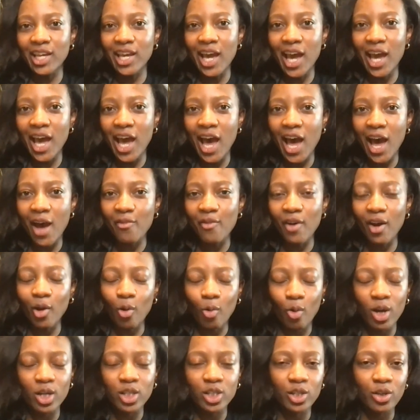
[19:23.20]
have a
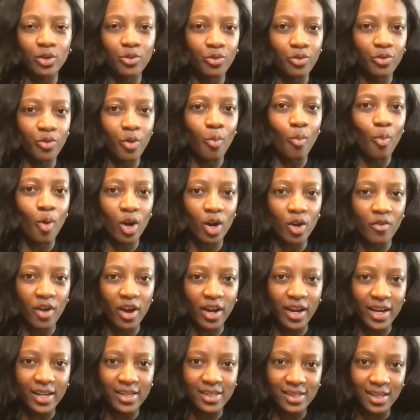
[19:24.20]
question from one of our
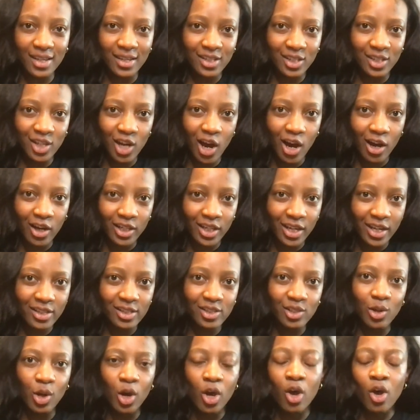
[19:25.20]
guests in the
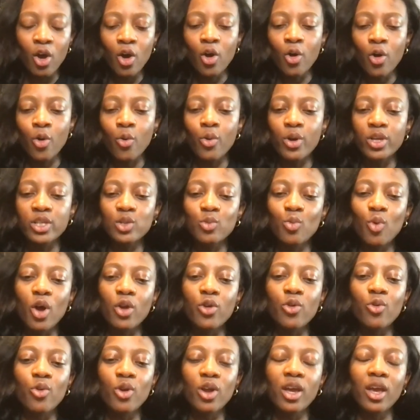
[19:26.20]
audience who is
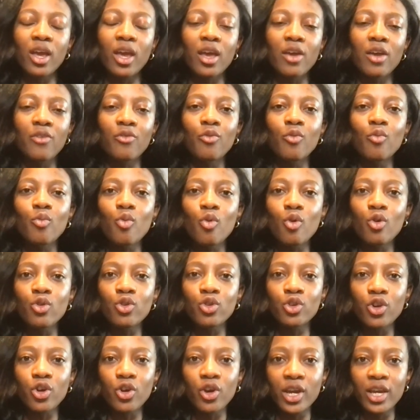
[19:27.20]
wondering if
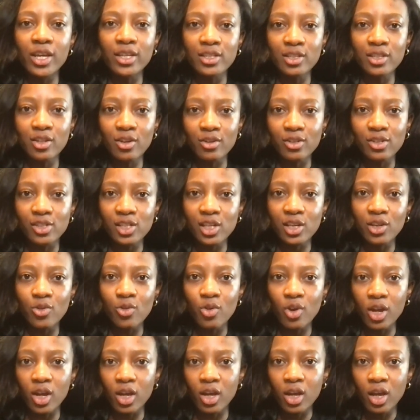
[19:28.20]
Wunder is
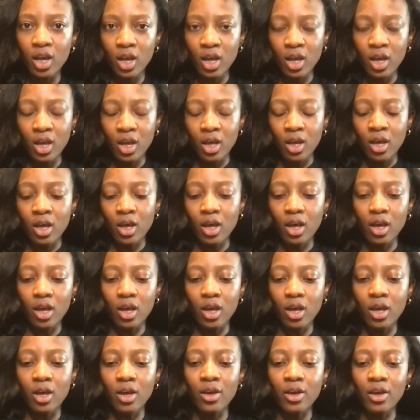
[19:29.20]
considering
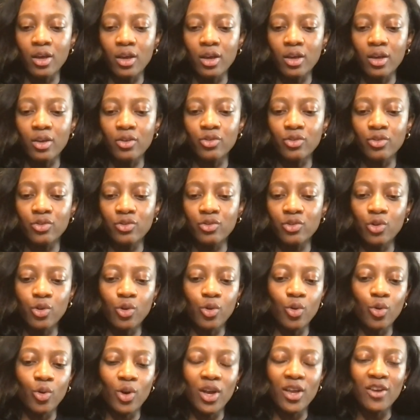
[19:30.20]

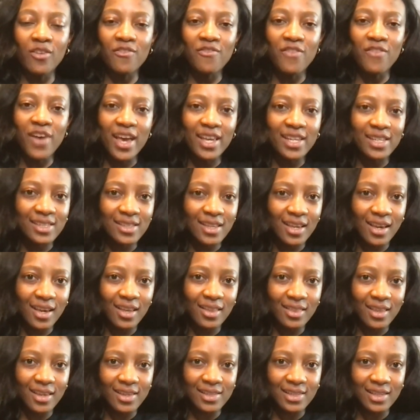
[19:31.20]
into investing in
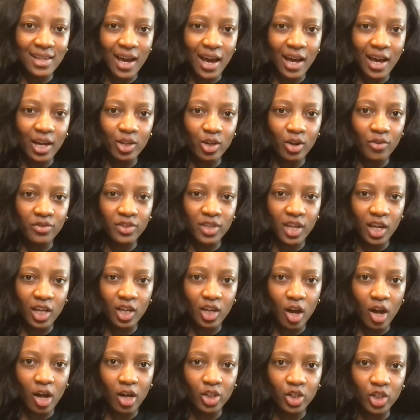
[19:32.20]
this kind of
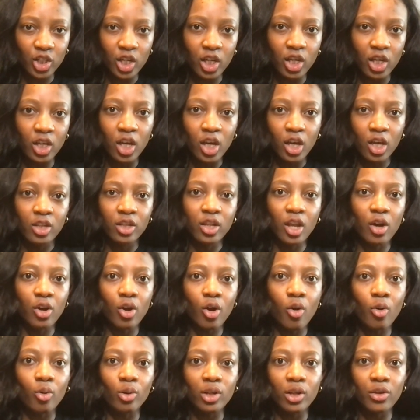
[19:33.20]
technology, not
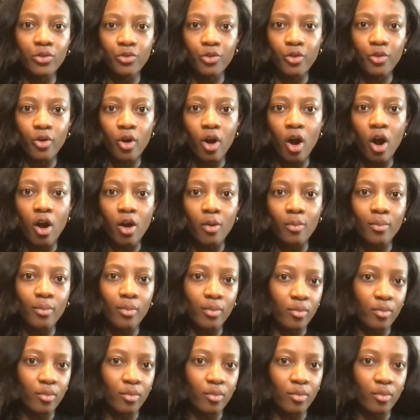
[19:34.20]
only for our